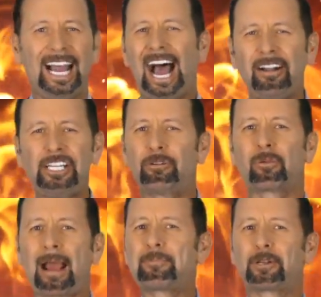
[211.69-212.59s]
How do you
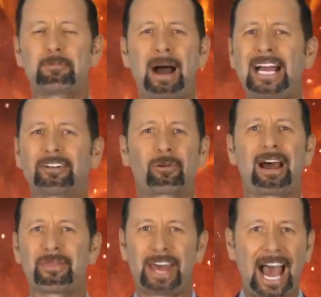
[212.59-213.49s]
wrap your mind
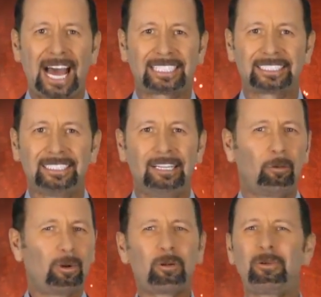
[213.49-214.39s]
around that?
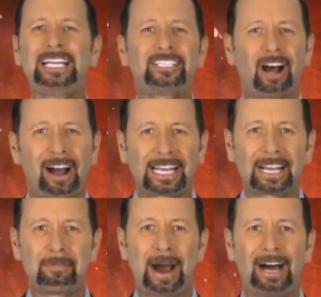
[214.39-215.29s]
What are we
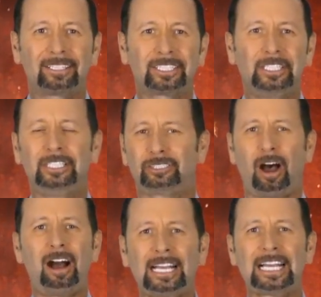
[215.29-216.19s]
talking about?
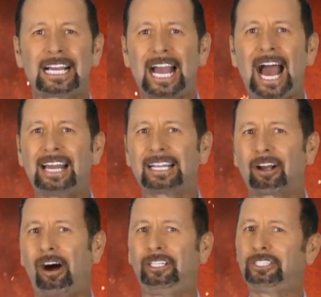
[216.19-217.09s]
Talking a guy that
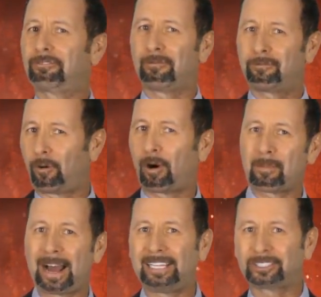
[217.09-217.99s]
called you from 4
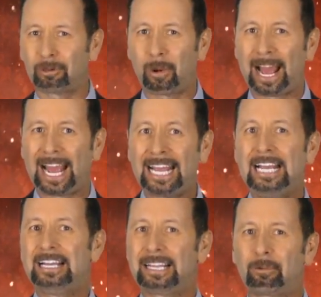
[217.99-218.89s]
miles
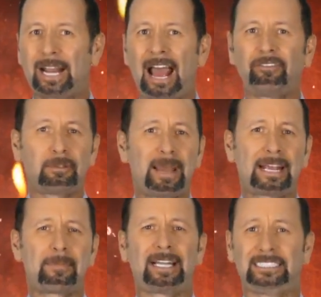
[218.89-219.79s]
away that would have to
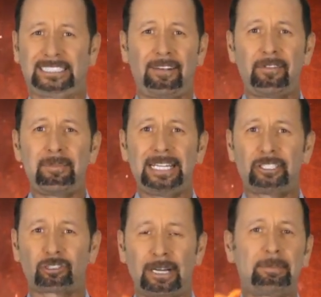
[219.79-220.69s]
make about a
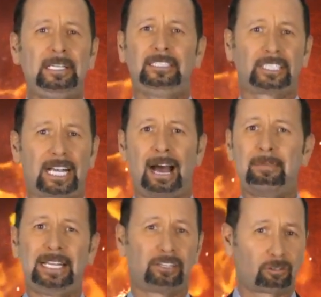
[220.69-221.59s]
7-minute trip to
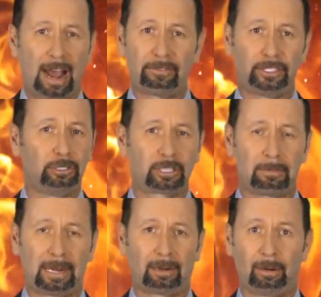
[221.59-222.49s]
come in and drive a new
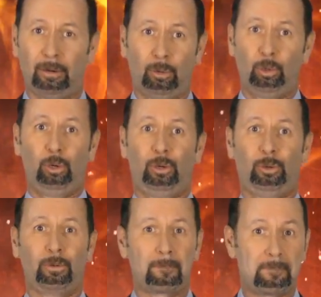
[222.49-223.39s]
Camaro. Ooh,